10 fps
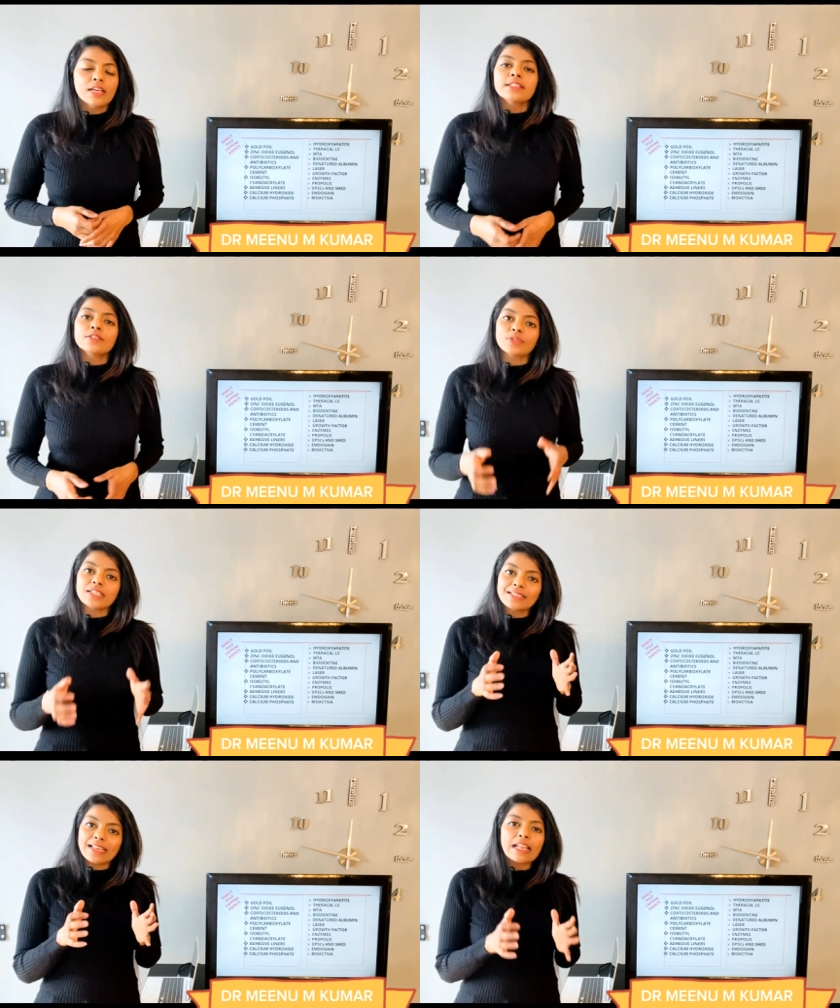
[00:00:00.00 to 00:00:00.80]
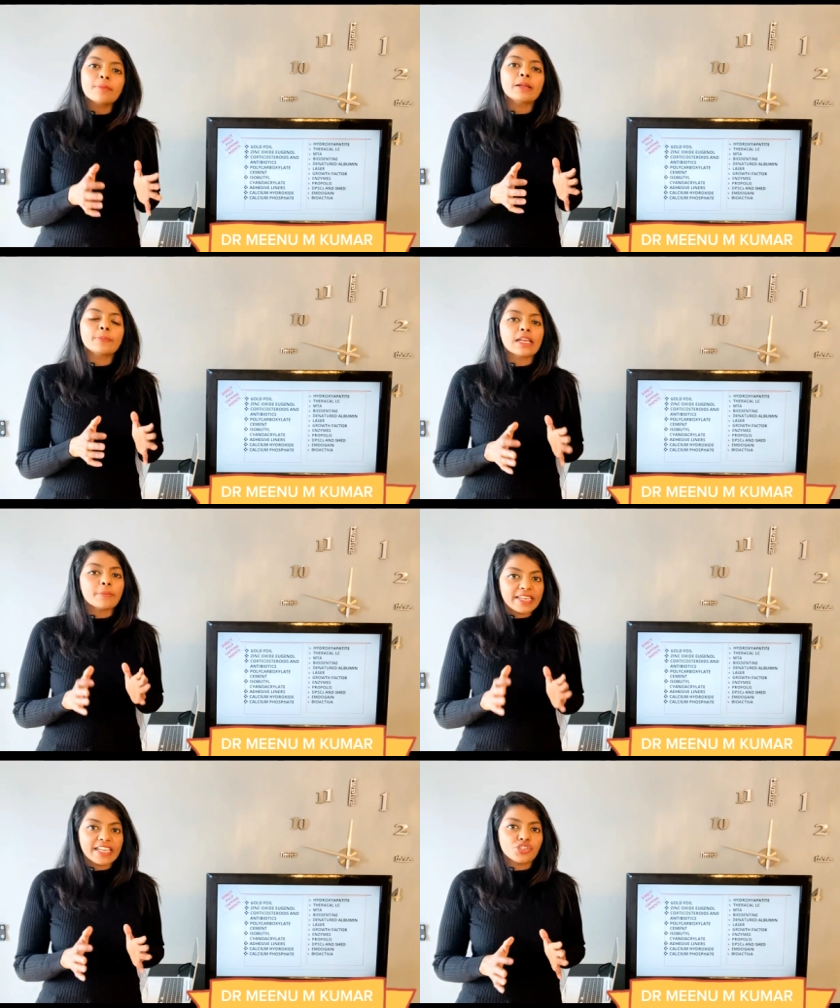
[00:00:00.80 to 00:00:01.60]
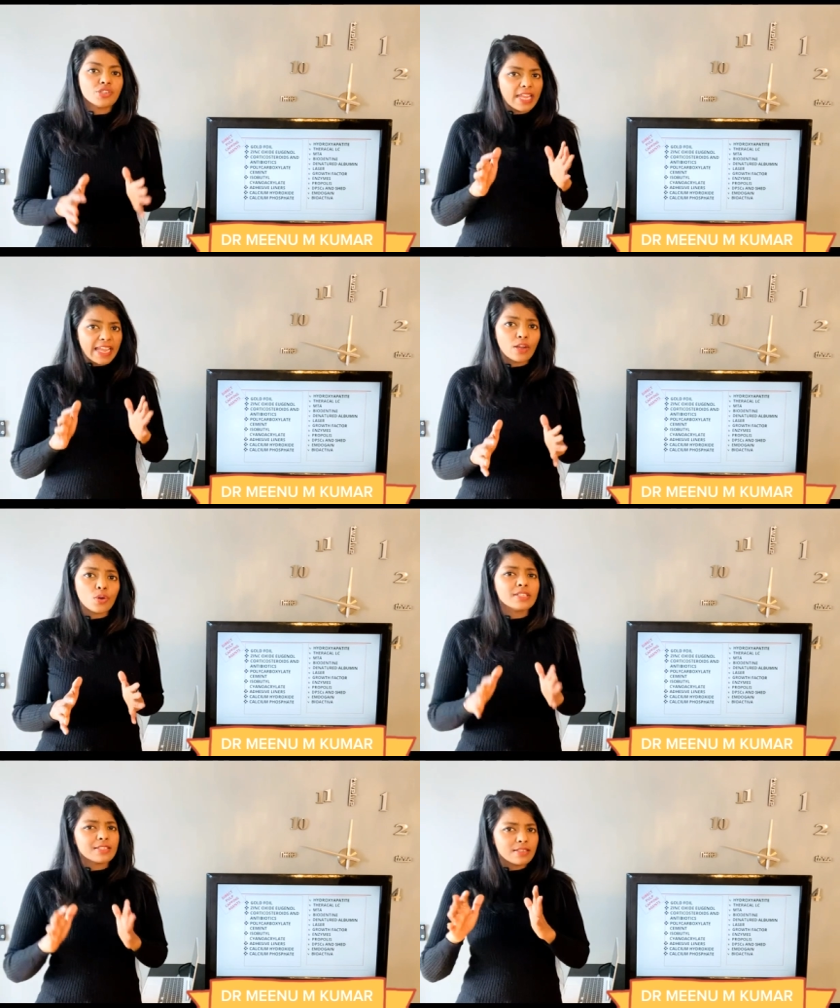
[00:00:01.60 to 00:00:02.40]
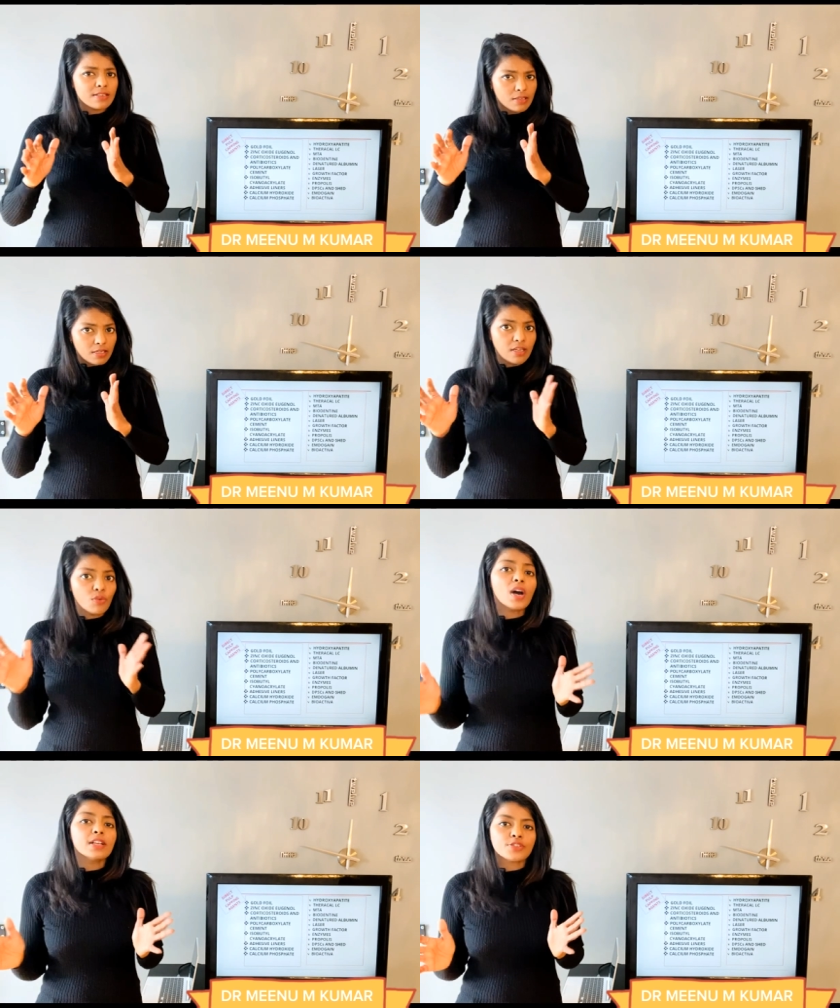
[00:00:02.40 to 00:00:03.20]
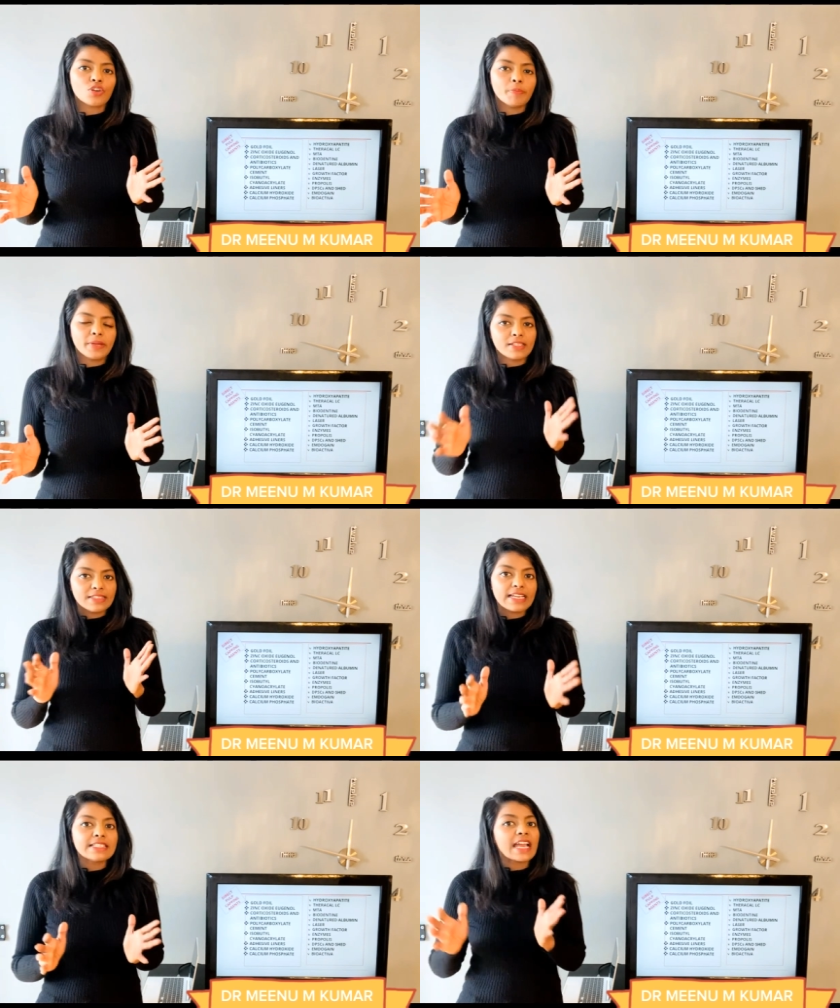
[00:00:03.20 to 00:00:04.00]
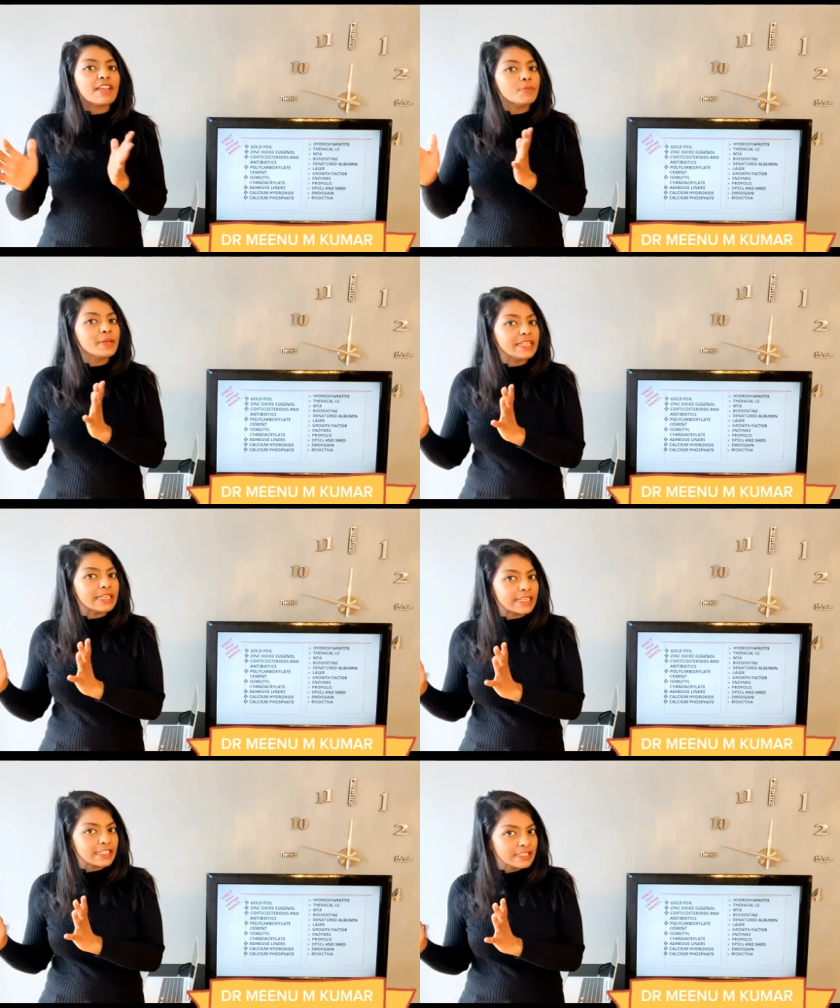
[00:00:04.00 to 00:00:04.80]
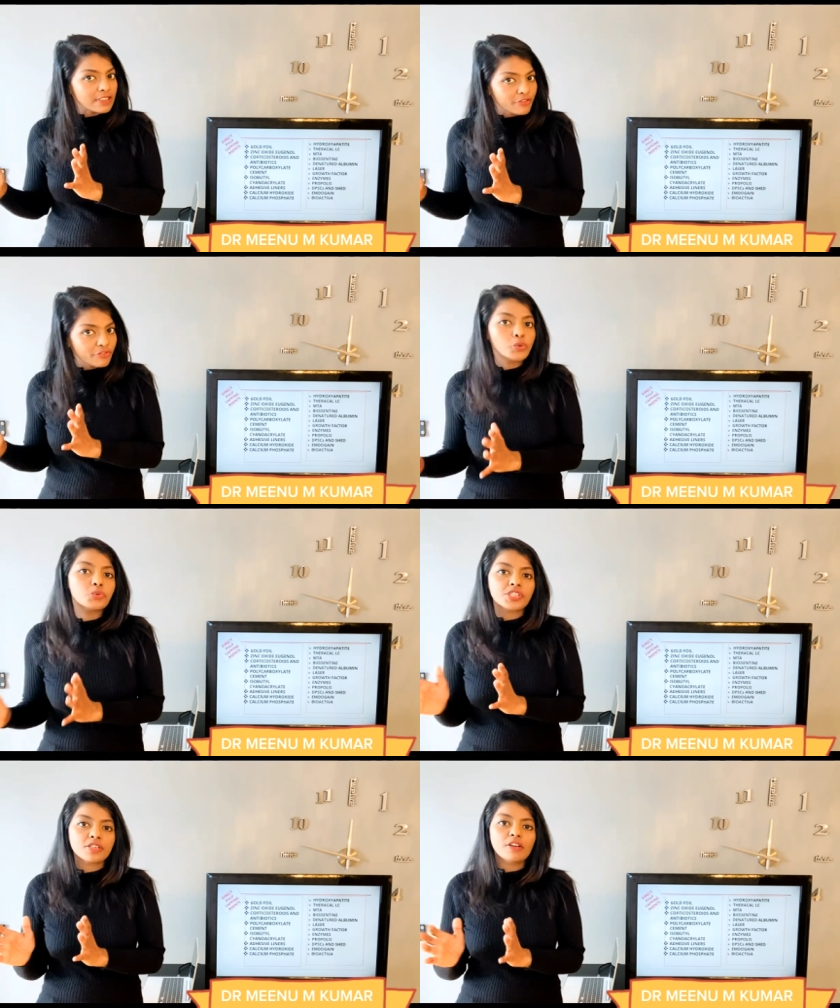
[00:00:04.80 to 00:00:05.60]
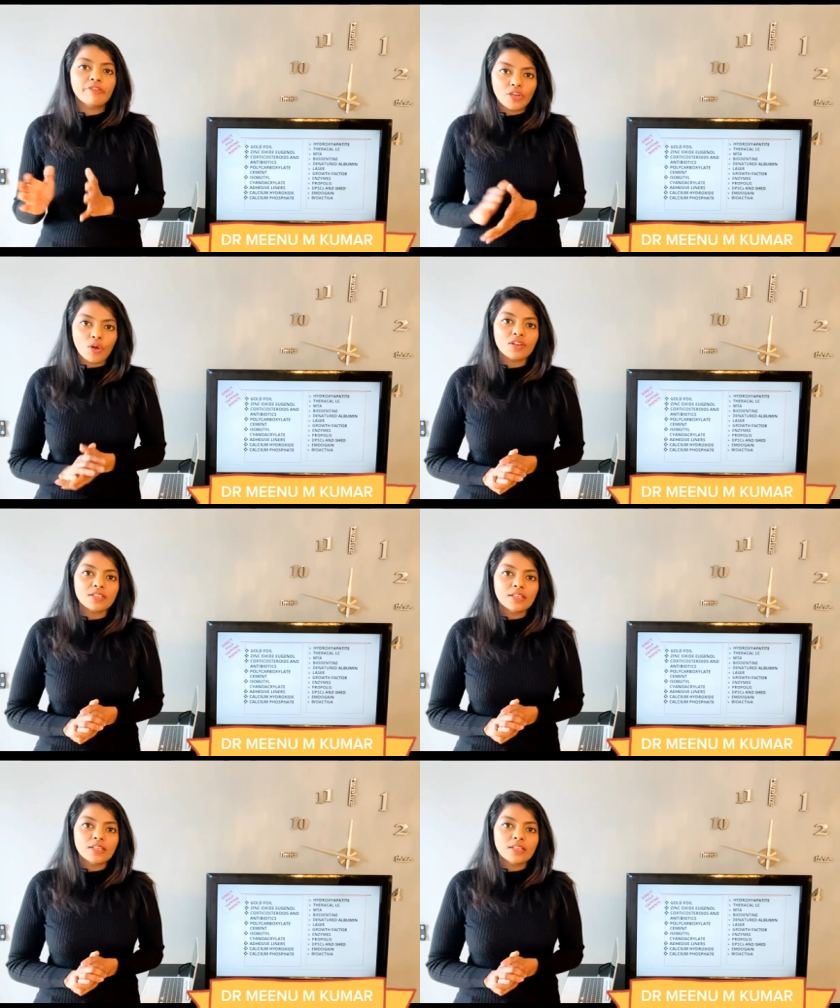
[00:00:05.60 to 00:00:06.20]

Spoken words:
So this direct pulp capping agent alone is a vast topic that I will be dealing in the future blog,